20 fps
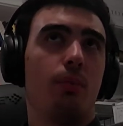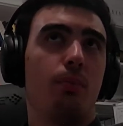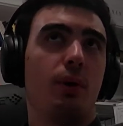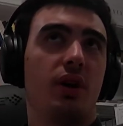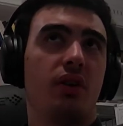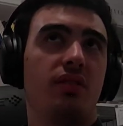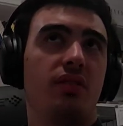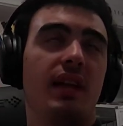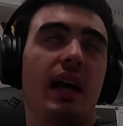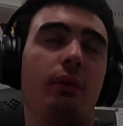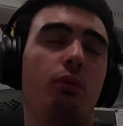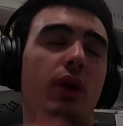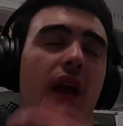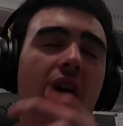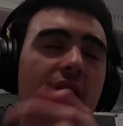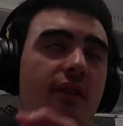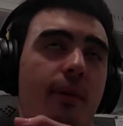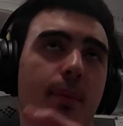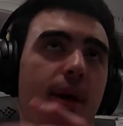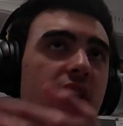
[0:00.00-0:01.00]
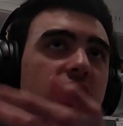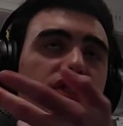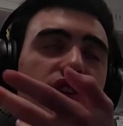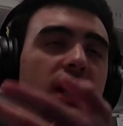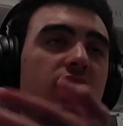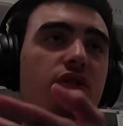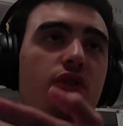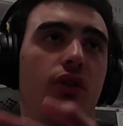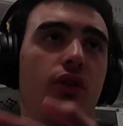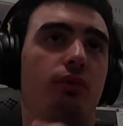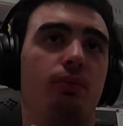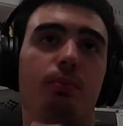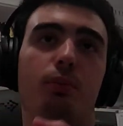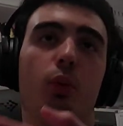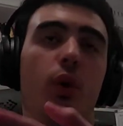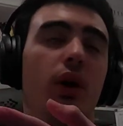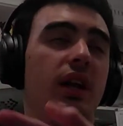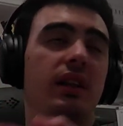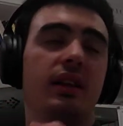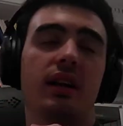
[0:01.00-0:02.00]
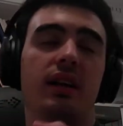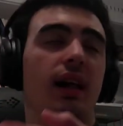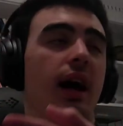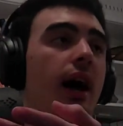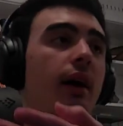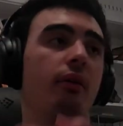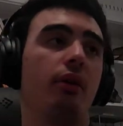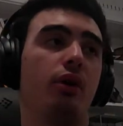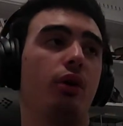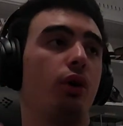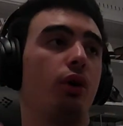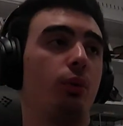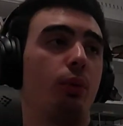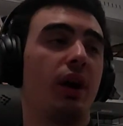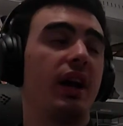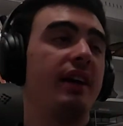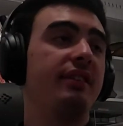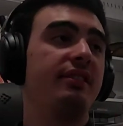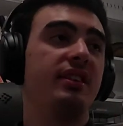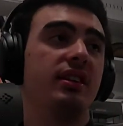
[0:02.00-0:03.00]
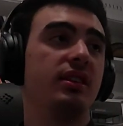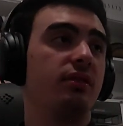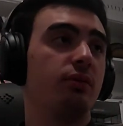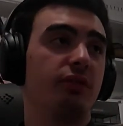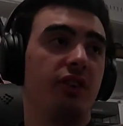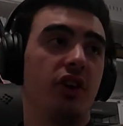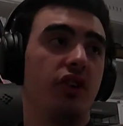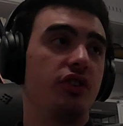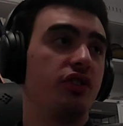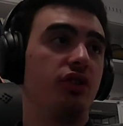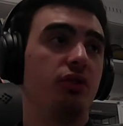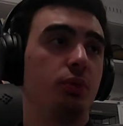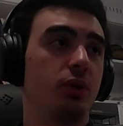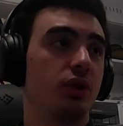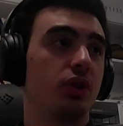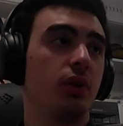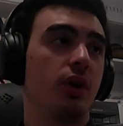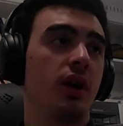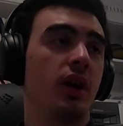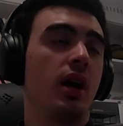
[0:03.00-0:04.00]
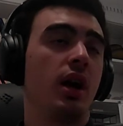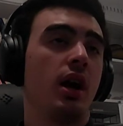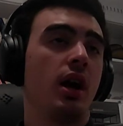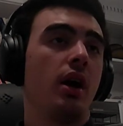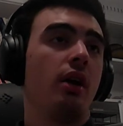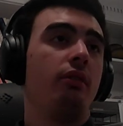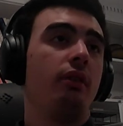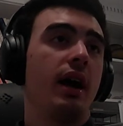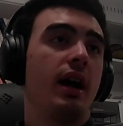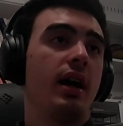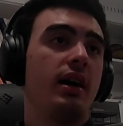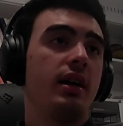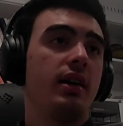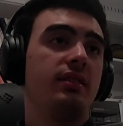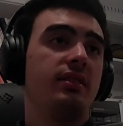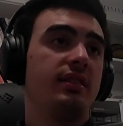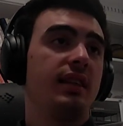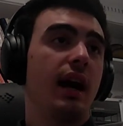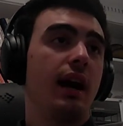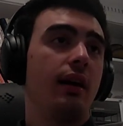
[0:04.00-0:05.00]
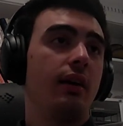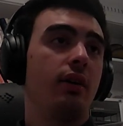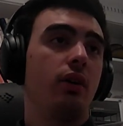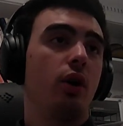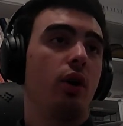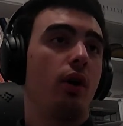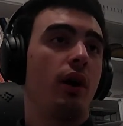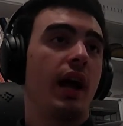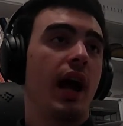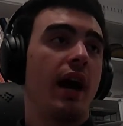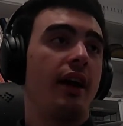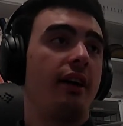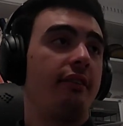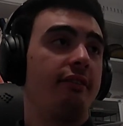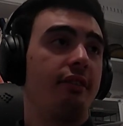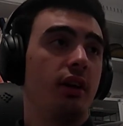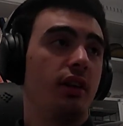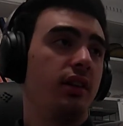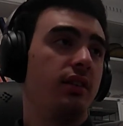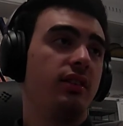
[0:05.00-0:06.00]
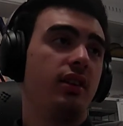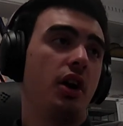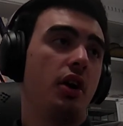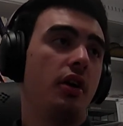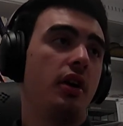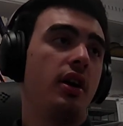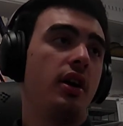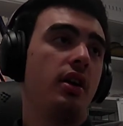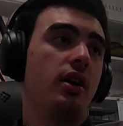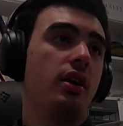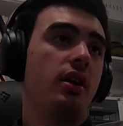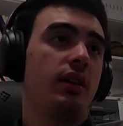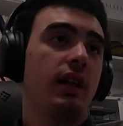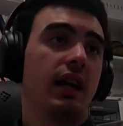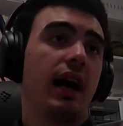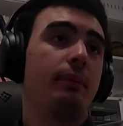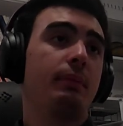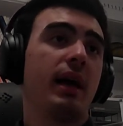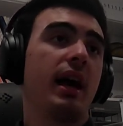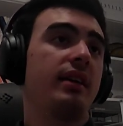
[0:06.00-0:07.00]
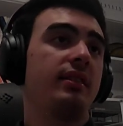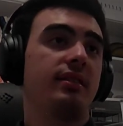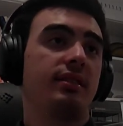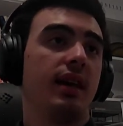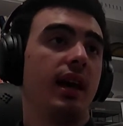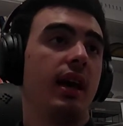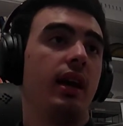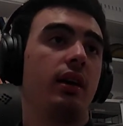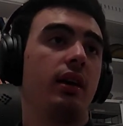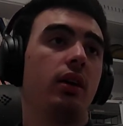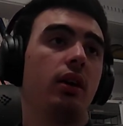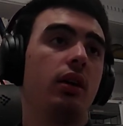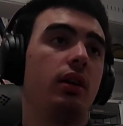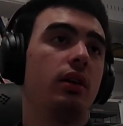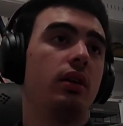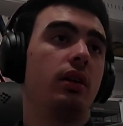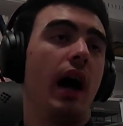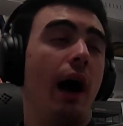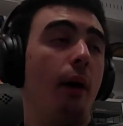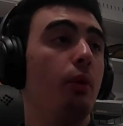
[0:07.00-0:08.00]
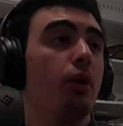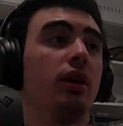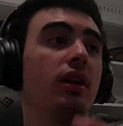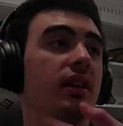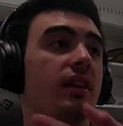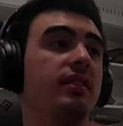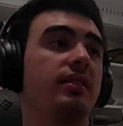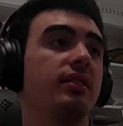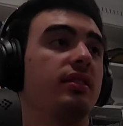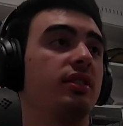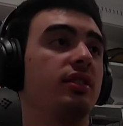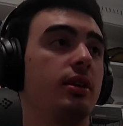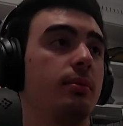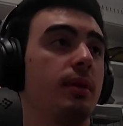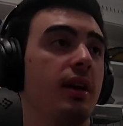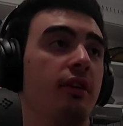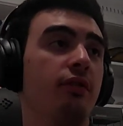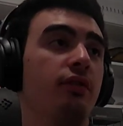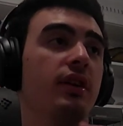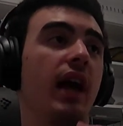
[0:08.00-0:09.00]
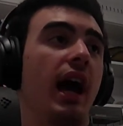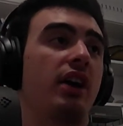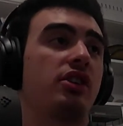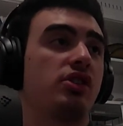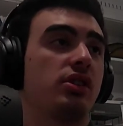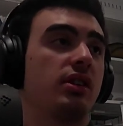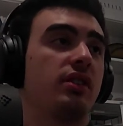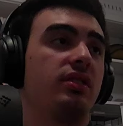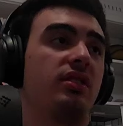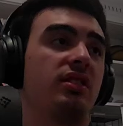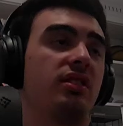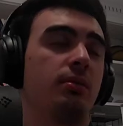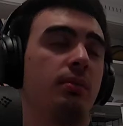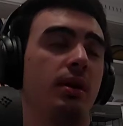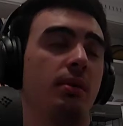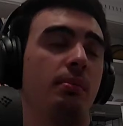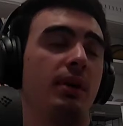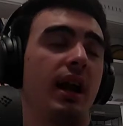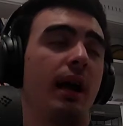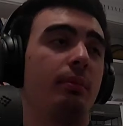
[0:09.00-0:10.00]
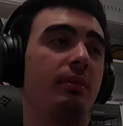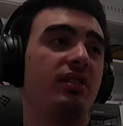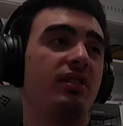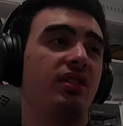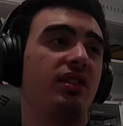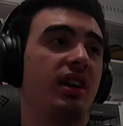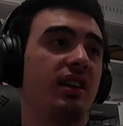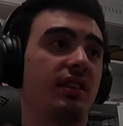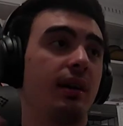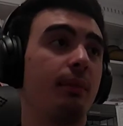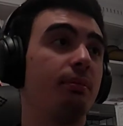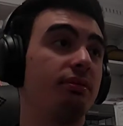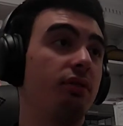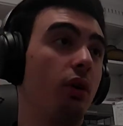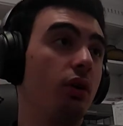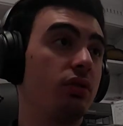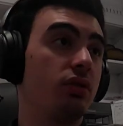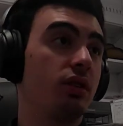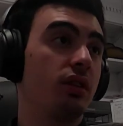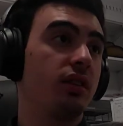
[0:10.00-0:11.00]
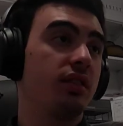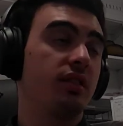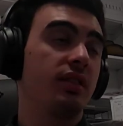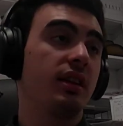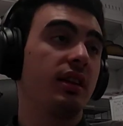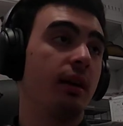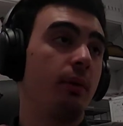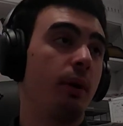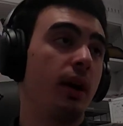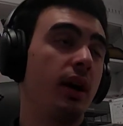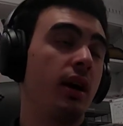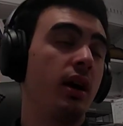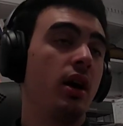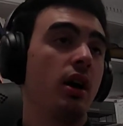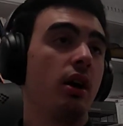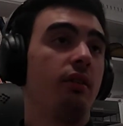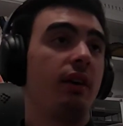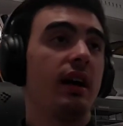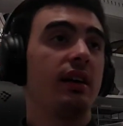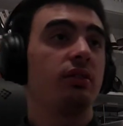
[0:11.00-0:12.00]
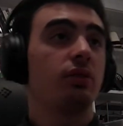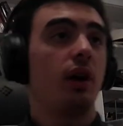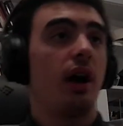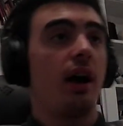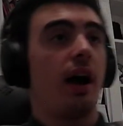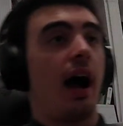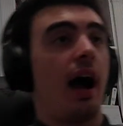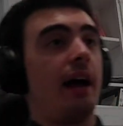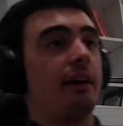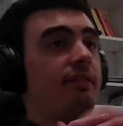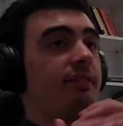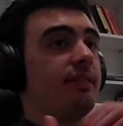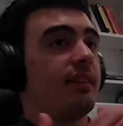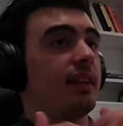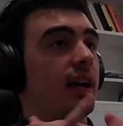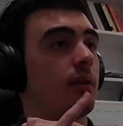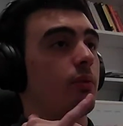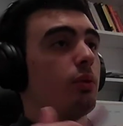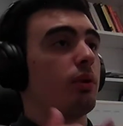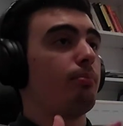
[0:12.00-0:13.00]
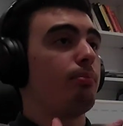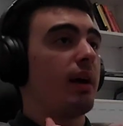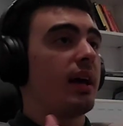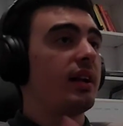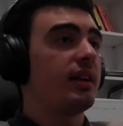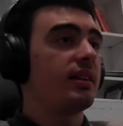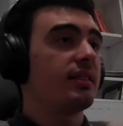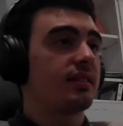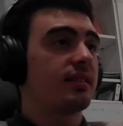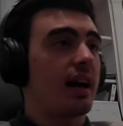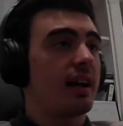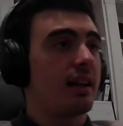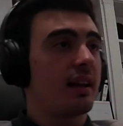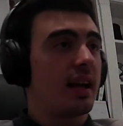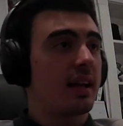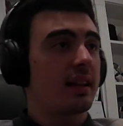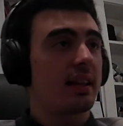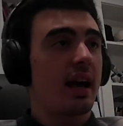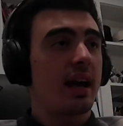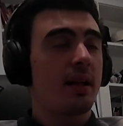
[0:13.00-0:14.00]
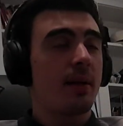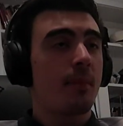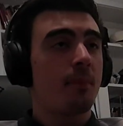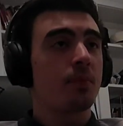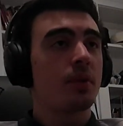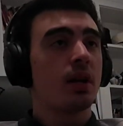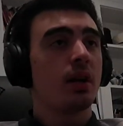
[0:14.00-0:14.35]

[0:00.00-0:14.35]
because then we have a better chance of winning the clown war or whatever verses we're doing, right? It's not going out of voluntary. Like I'm not saying I wouldn't listen to him if he actually listened to me, but I'm listening because I'm forced to listen in a way, right? So I feel like with Better it's kind of like that.